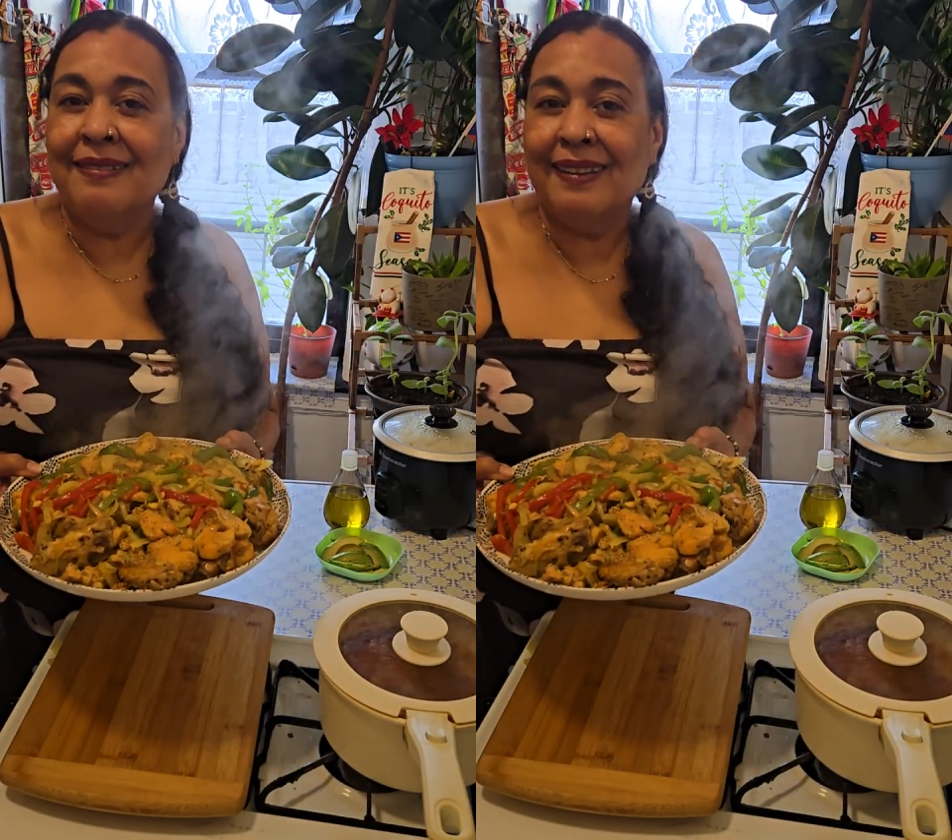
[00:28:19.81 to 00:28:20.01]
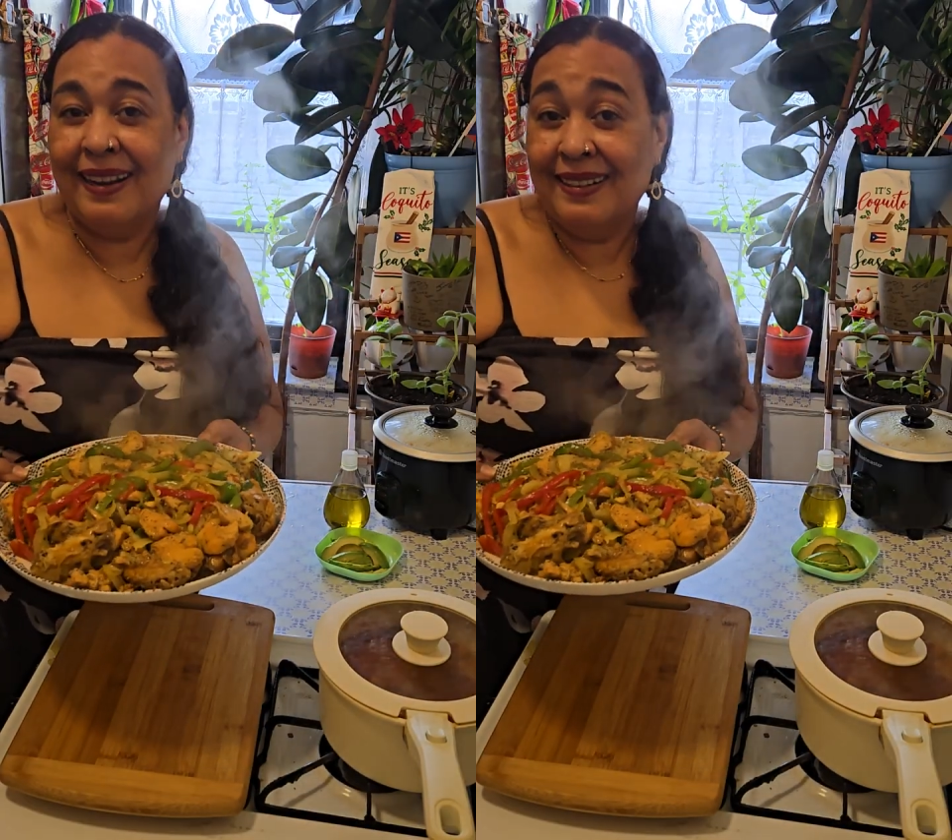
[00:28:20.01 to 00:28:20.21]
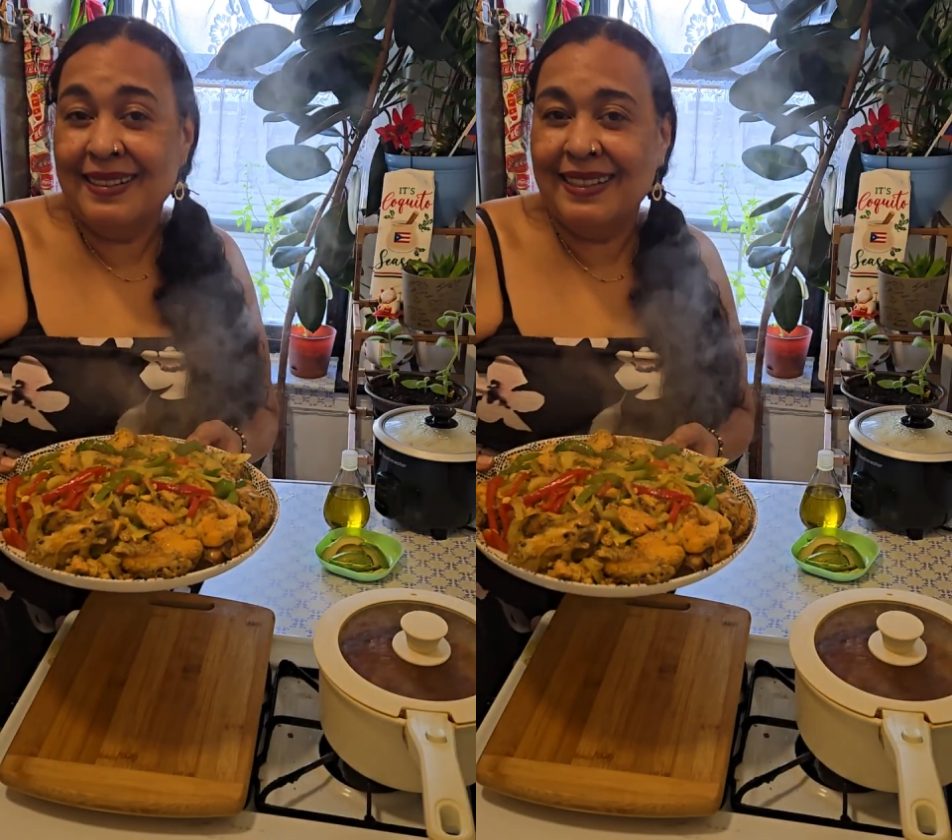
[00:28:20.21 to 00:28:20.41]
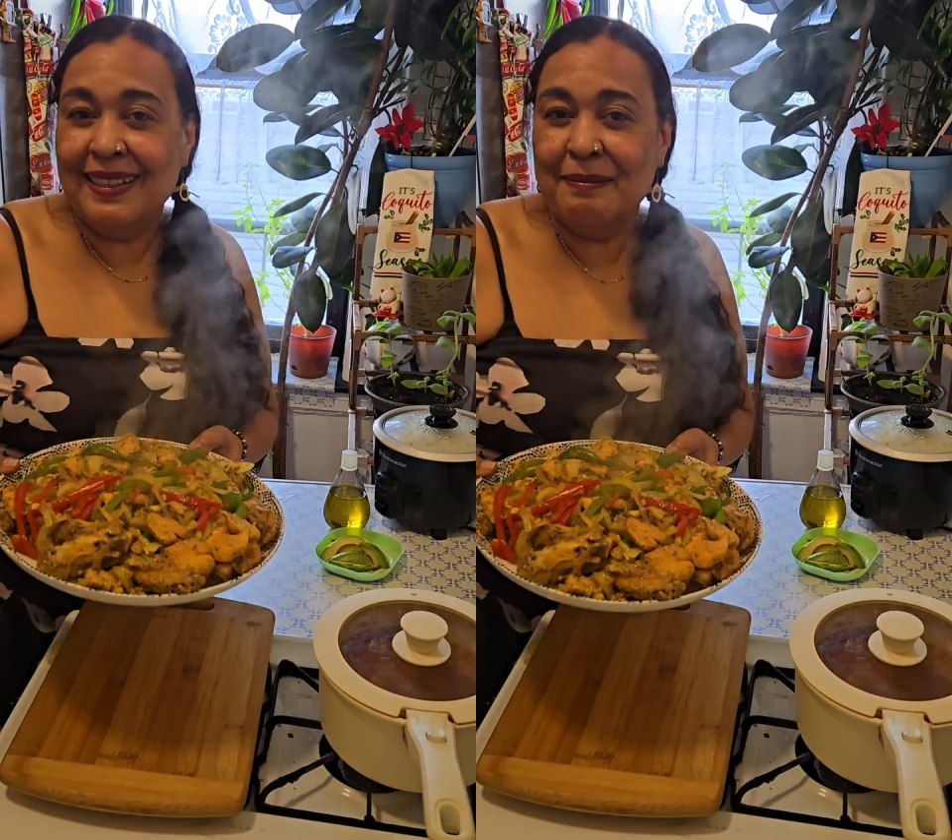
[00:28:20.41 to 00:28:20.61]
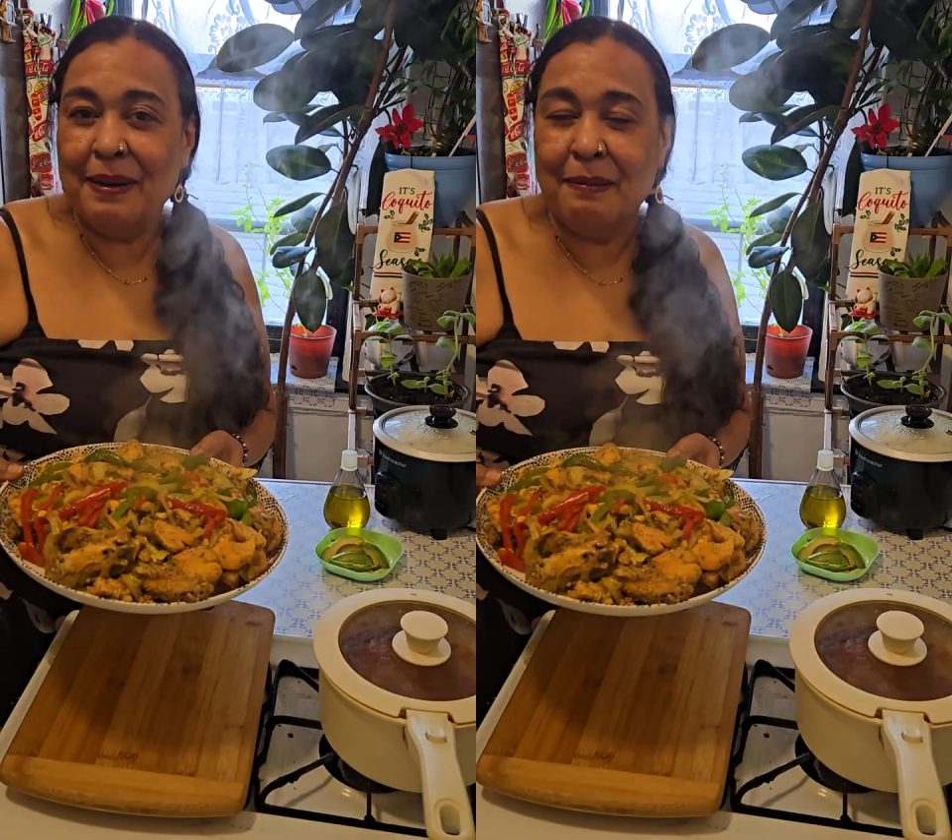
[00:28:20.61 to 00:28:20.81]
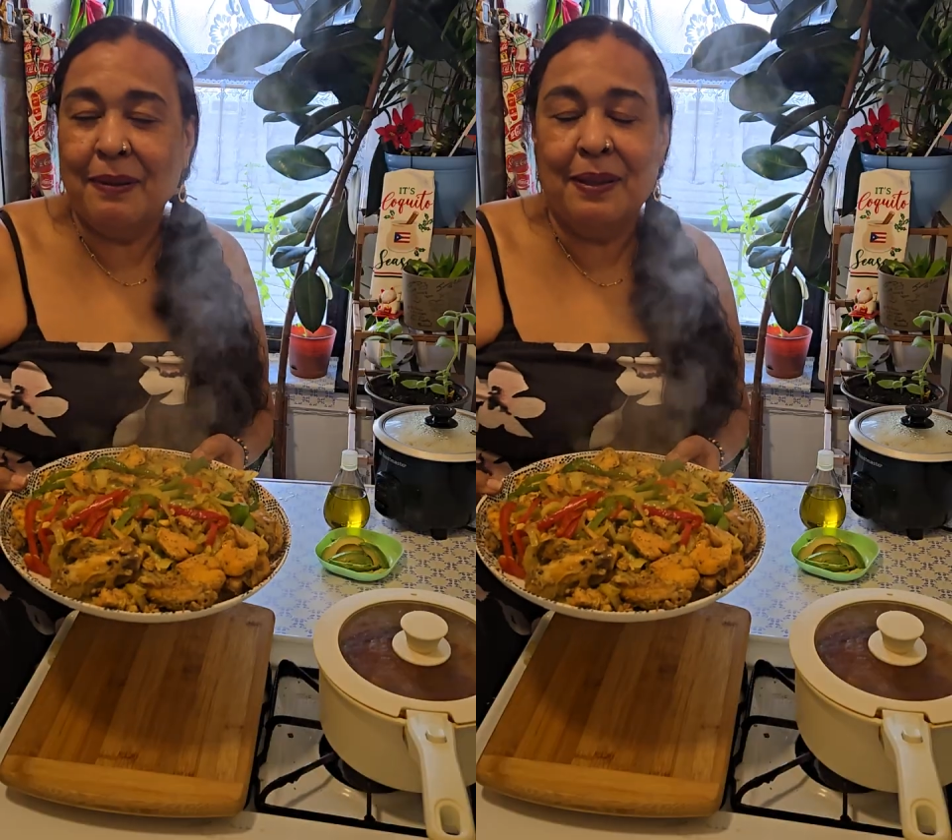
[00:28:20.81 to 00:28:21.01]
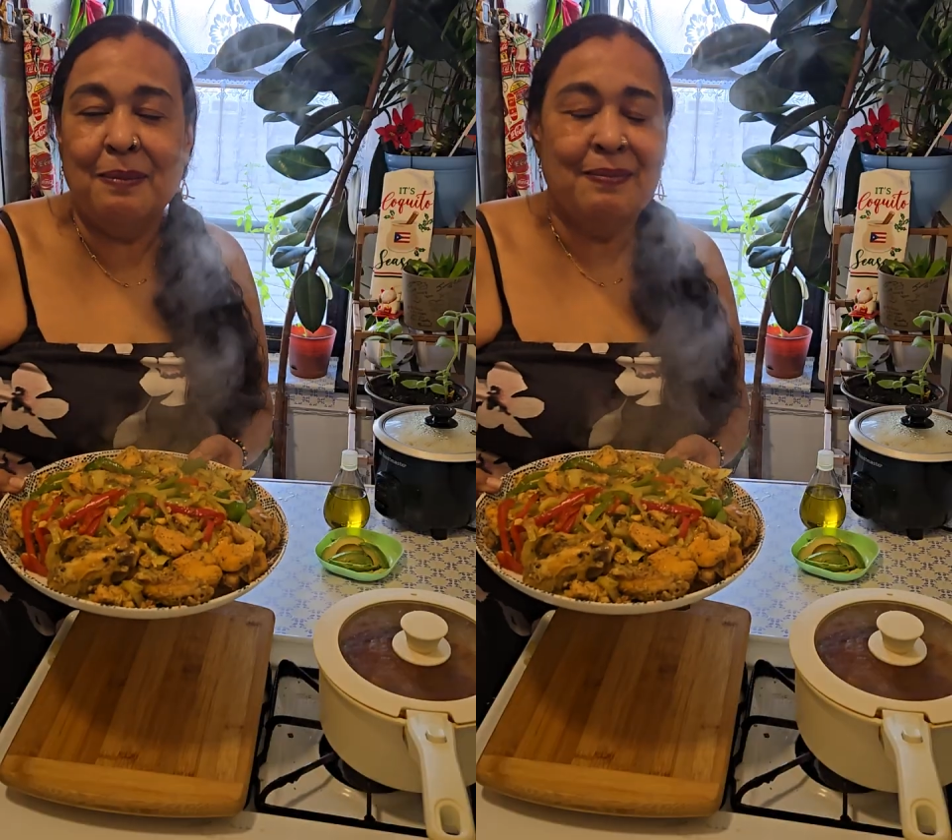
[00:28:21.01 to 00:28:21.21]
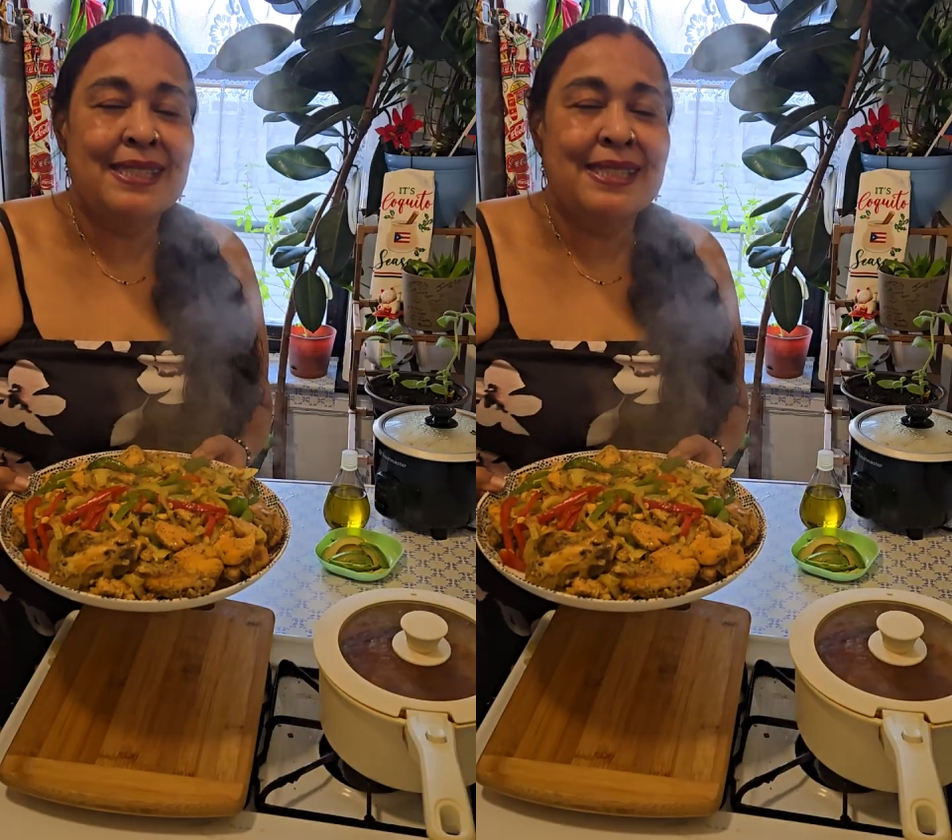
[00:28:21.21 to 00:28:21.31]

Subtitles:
like chicken and pepper, the